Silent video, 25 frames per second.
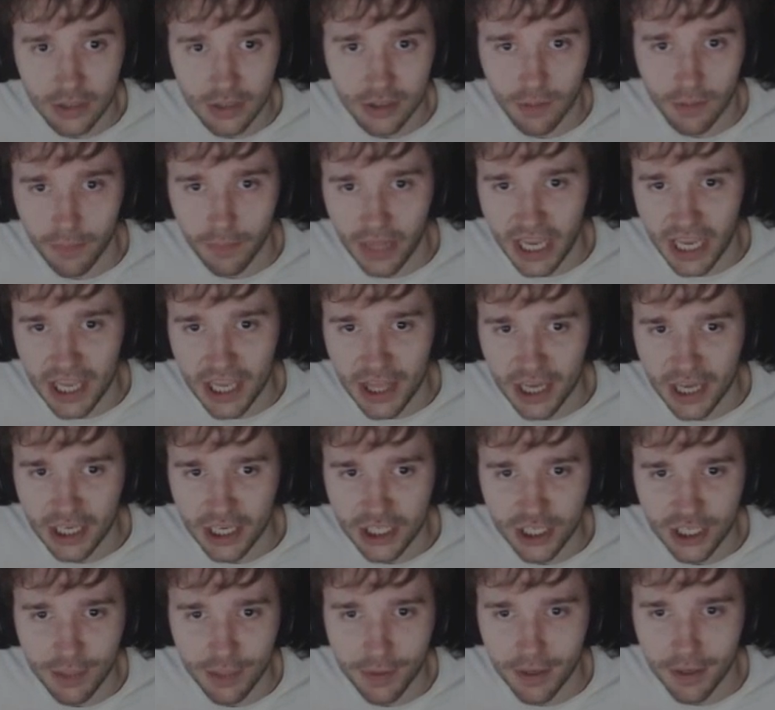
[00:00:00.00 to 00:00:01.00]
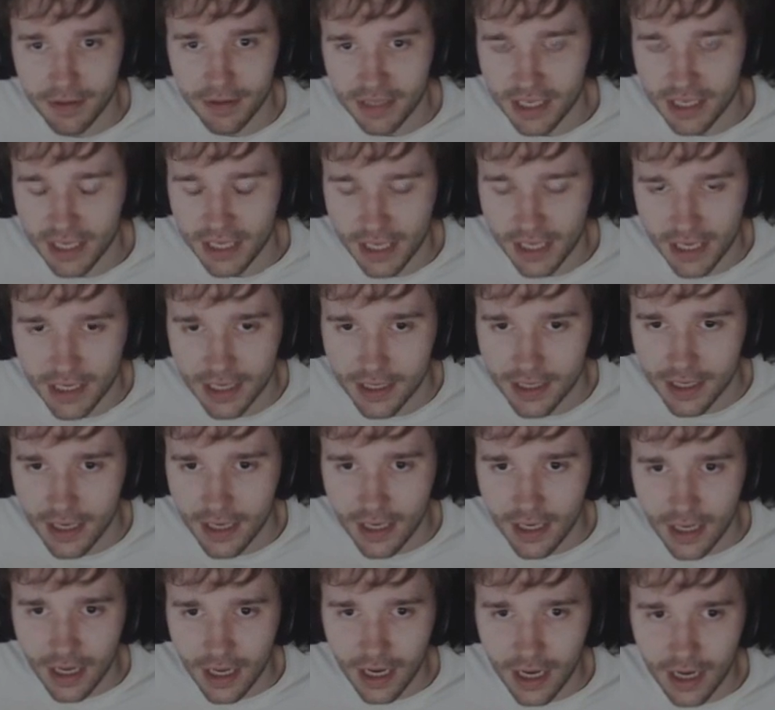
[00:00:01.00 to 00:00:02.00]
I used to play that shit when I was a kid,
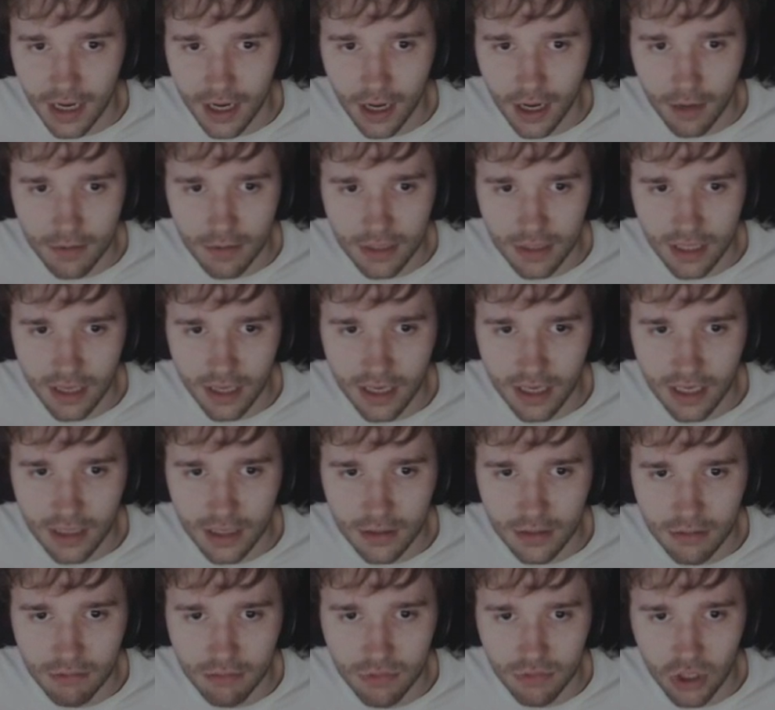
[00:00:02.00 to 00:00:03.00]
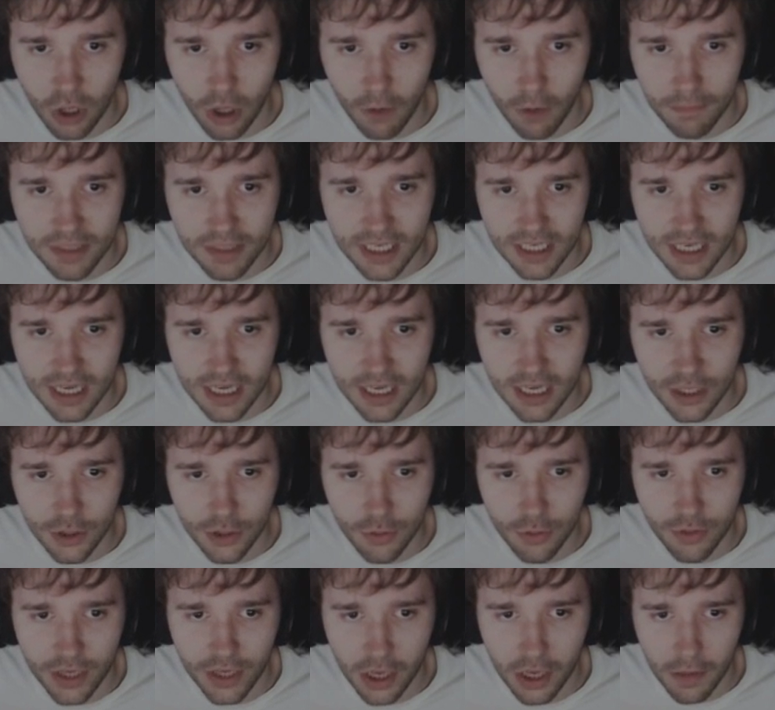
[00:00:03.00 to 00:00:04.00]
and I was like top tier
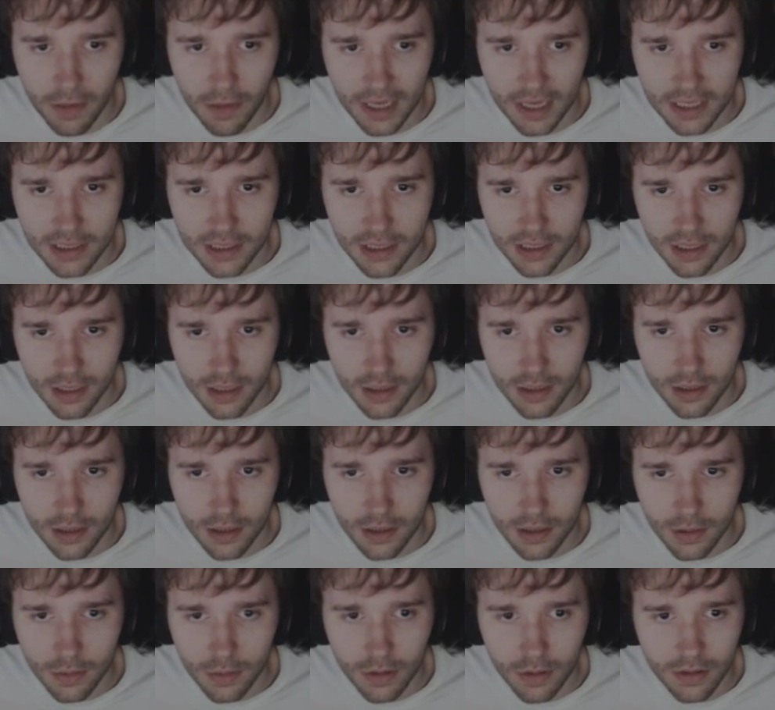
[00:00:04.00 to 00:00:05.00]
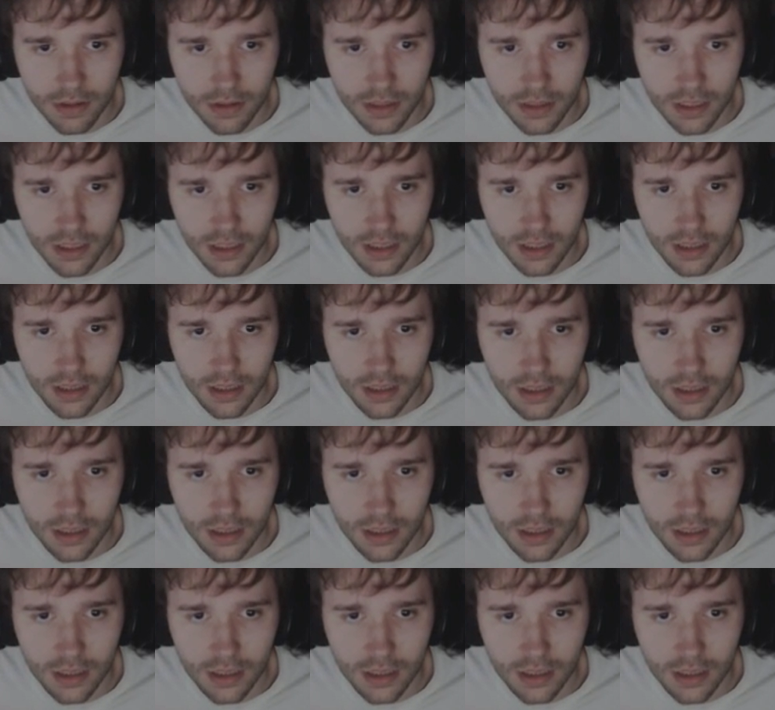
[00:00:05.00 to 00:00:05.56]
Yu-Gi-Oh master. Where is it?